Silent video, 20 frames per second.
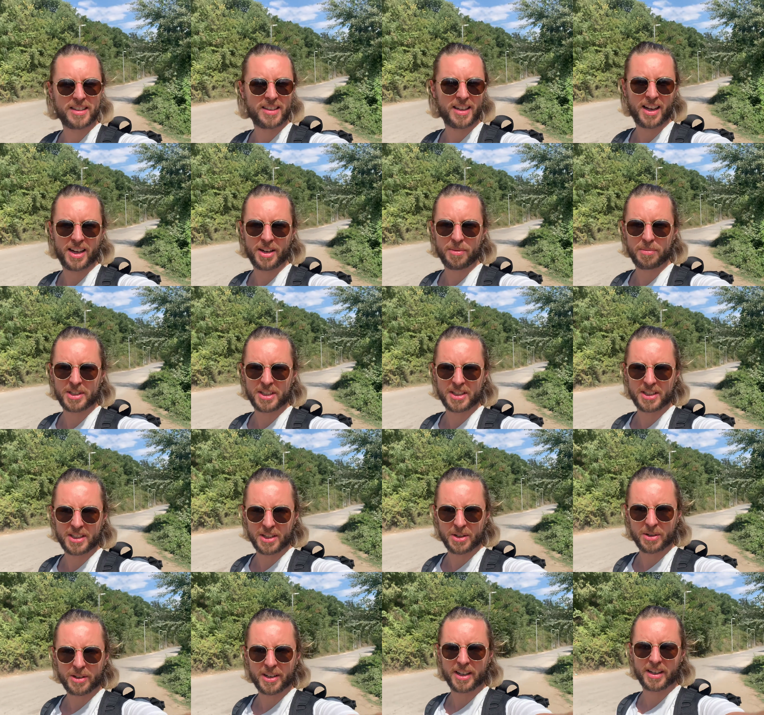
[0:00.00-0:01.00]
And I'm
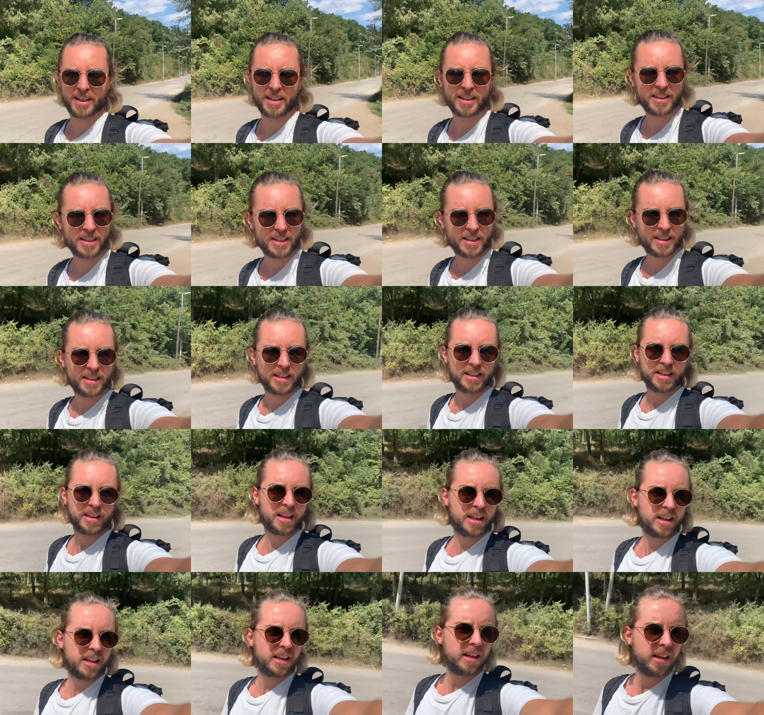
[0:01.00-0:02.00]
still here.
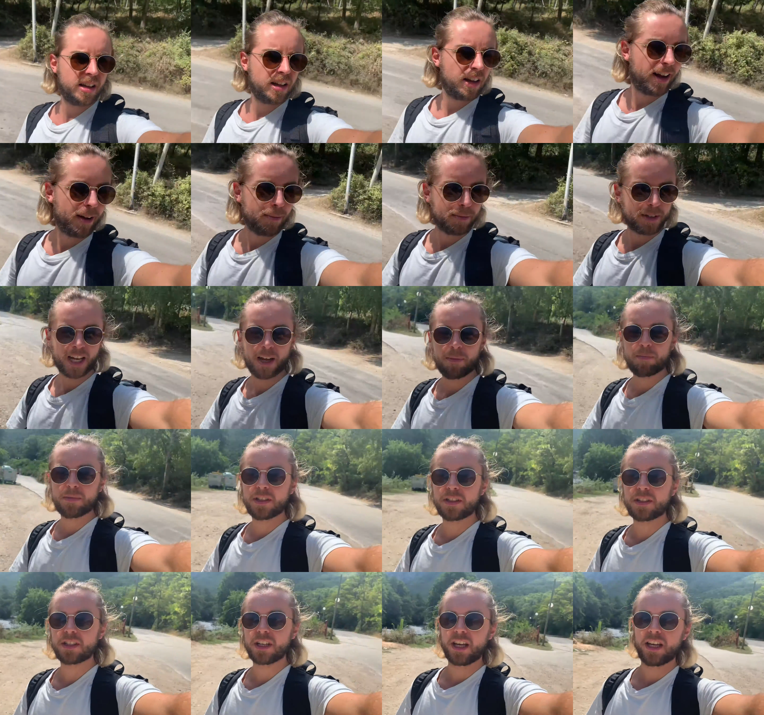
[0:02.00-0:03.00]
I'm
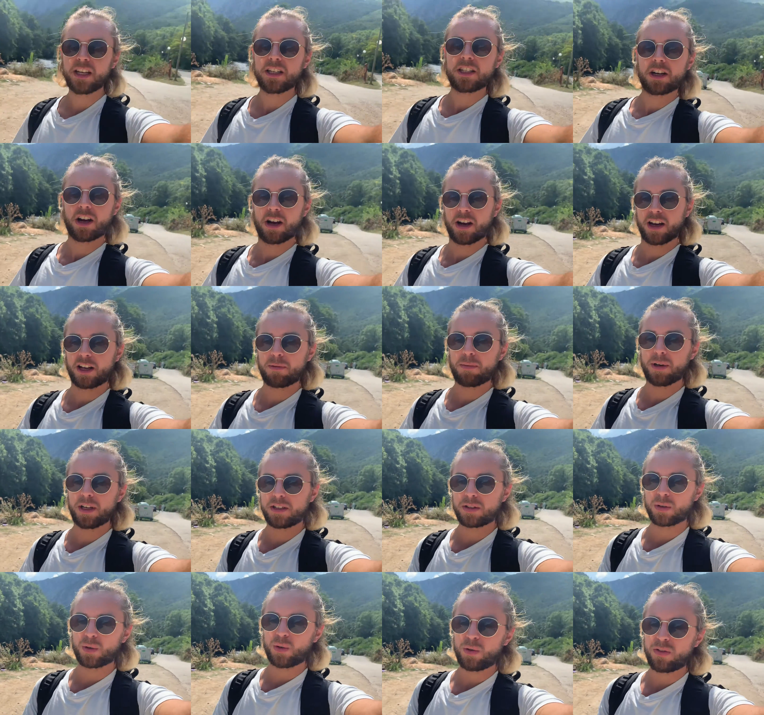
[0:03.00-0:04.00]
tempted to hitchhike, but
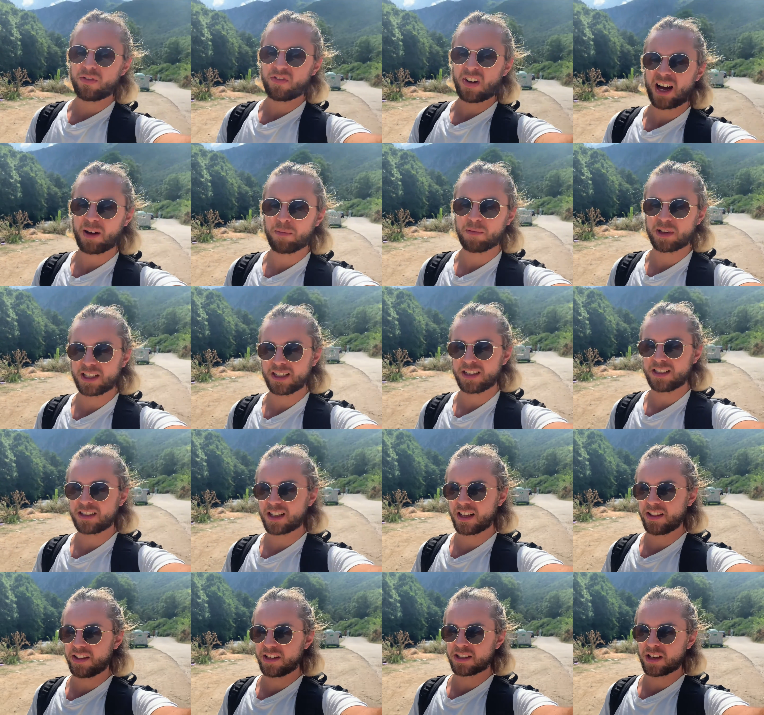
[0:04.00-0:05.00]
it's all families
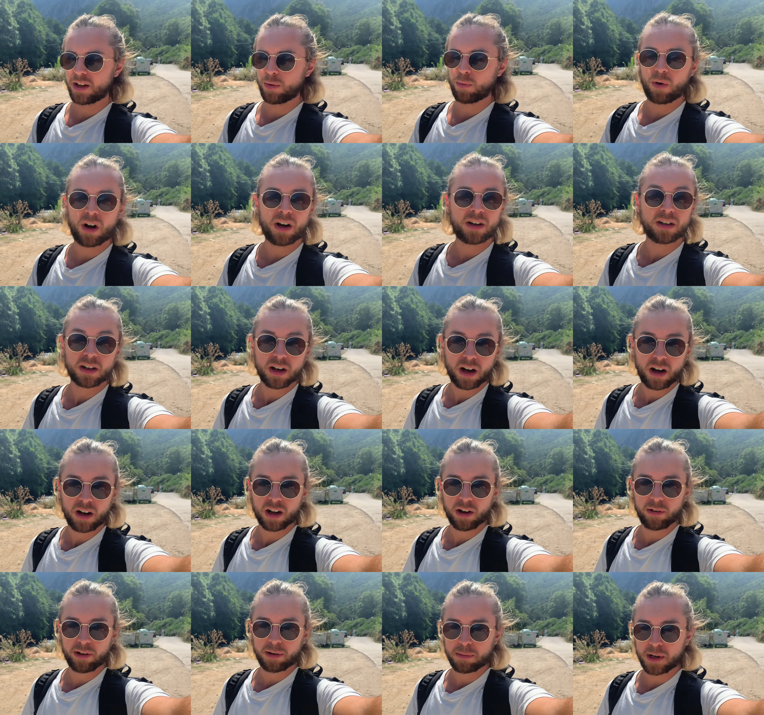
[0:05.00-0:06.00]
and there's like one car
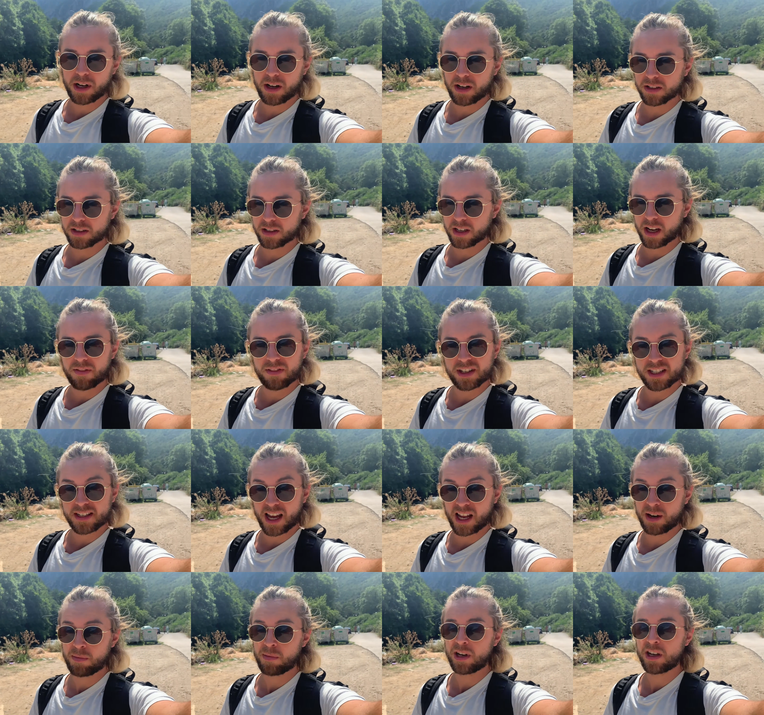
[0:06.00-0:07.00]
going past like every
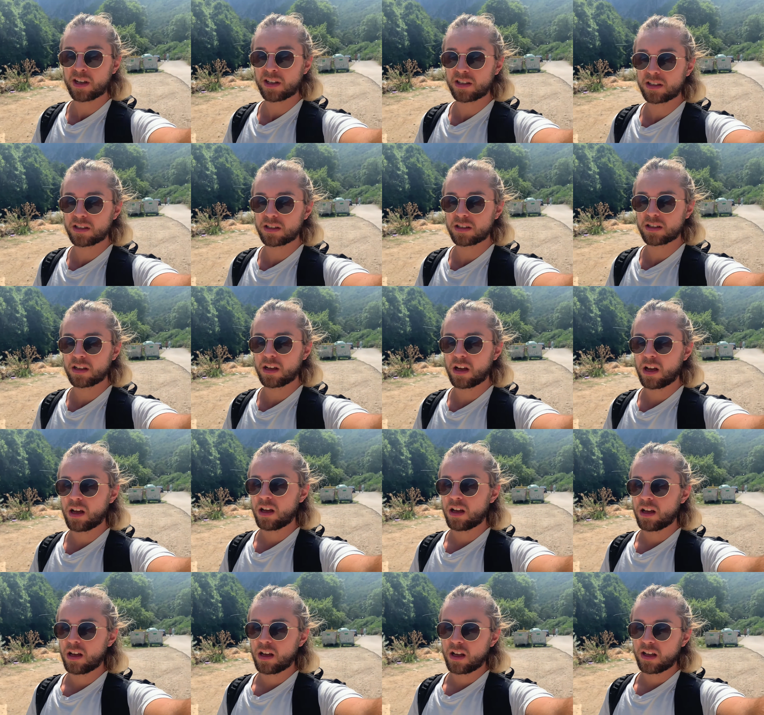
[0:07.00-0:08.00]
10 minutes.
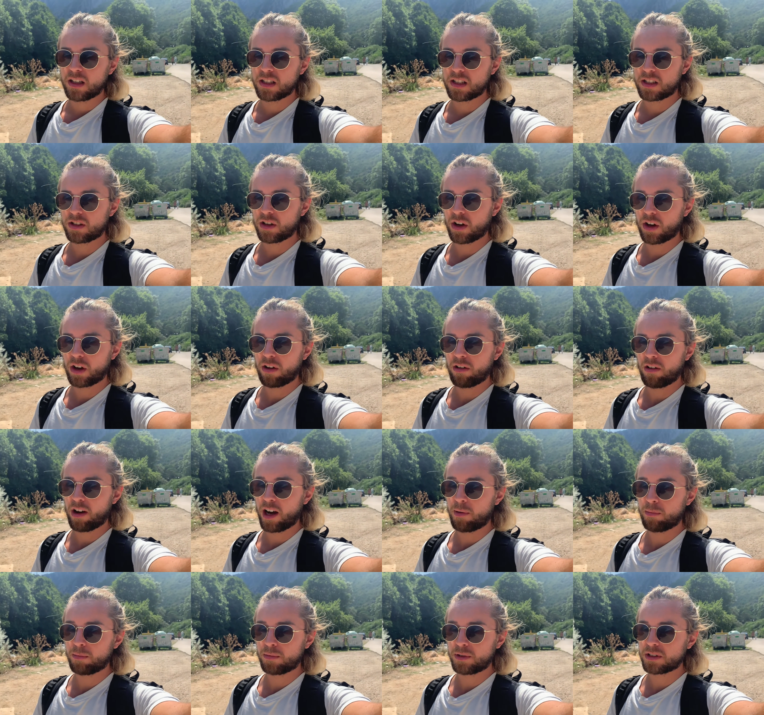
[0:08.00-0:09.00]
So
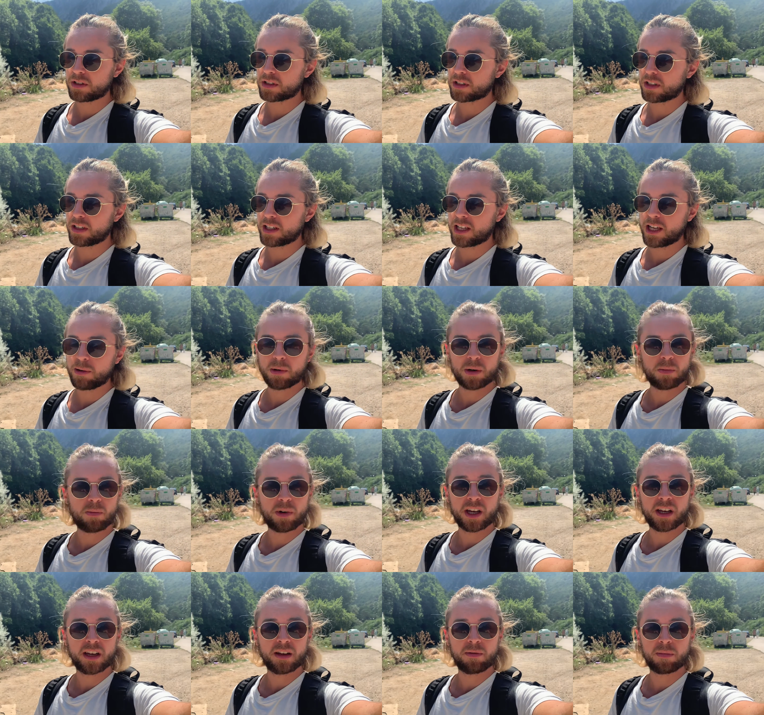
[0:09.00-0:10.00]
I'm just gonna keep on
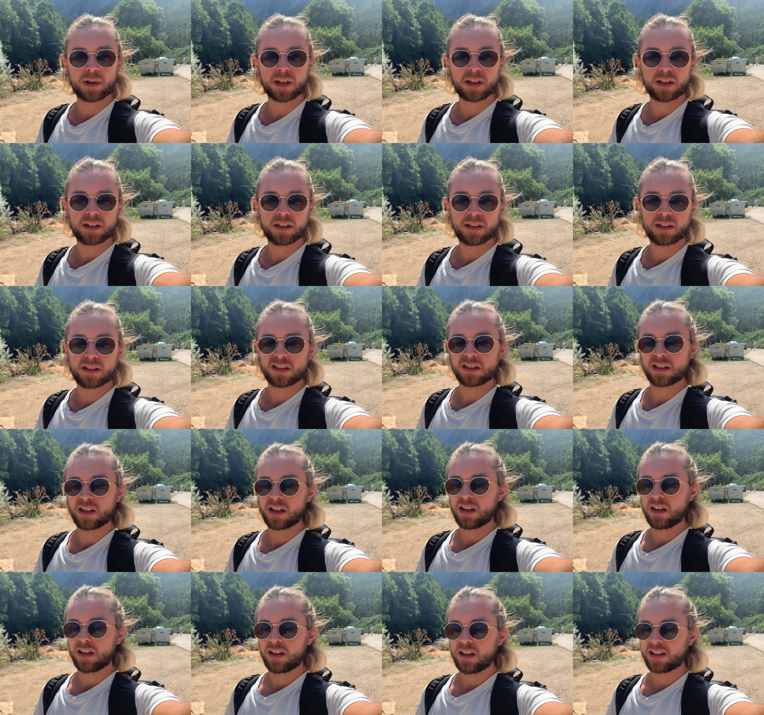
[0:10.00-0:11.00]
waiting because
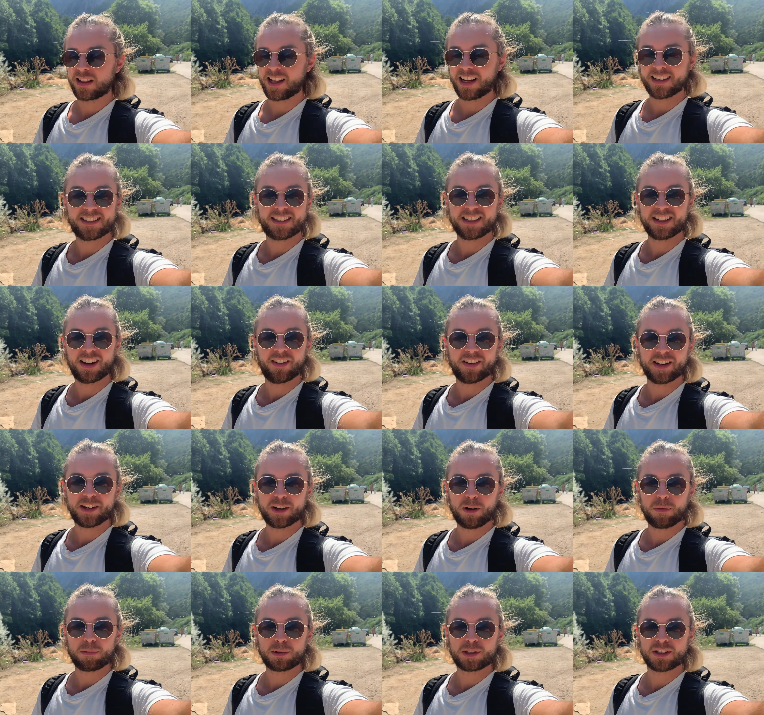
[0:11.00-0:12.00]
that's the only
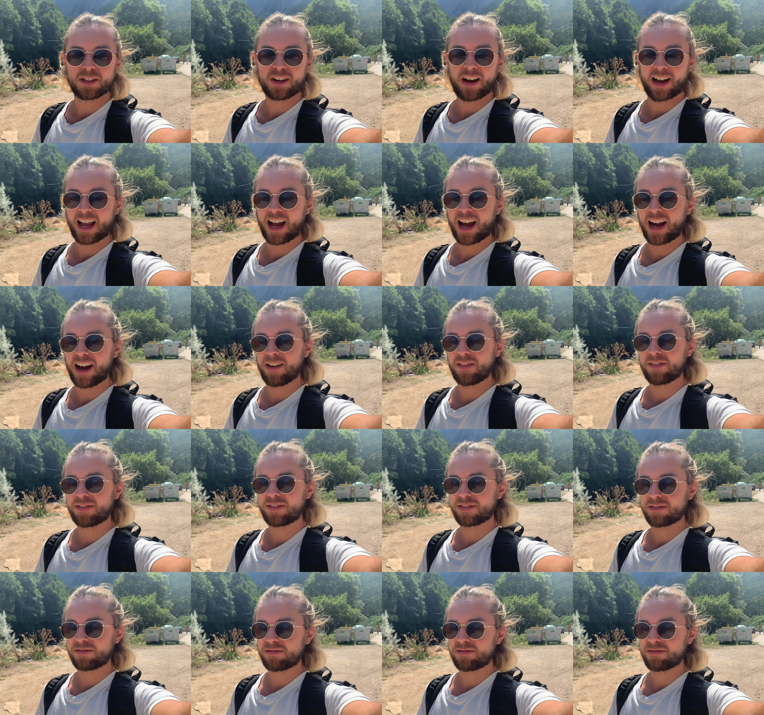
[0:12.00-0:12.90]
option I have.